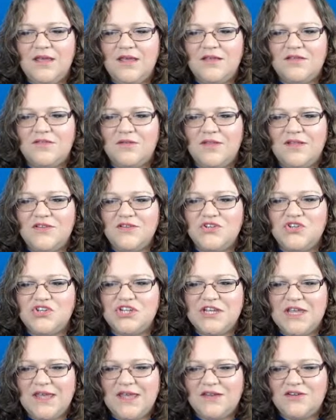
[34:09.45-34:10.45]
So let's
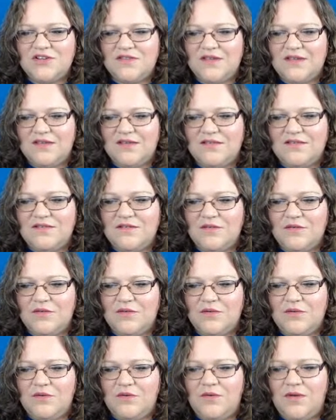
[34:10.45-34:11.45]
change this
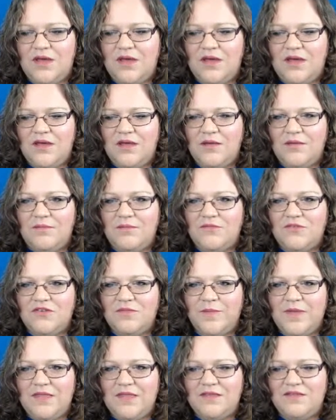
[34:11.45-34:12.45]
to
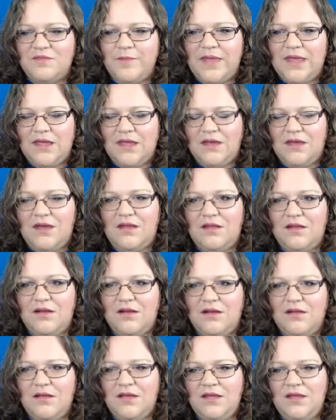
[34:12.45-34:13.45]
just be this pink
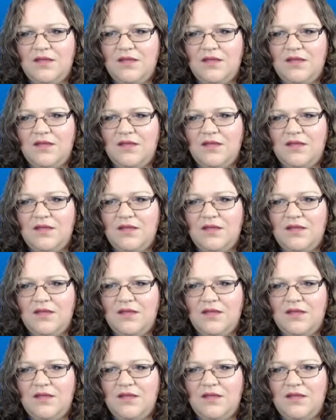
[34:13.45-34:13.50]
color.